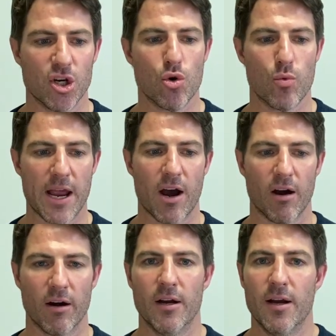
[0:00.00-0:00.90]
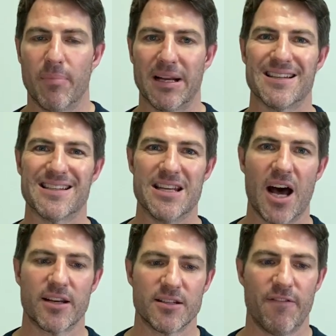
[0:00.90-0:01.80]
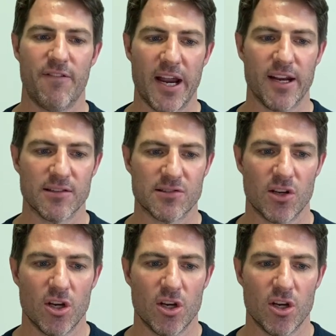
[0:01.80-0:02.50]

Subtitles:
who we are, but it does not define us.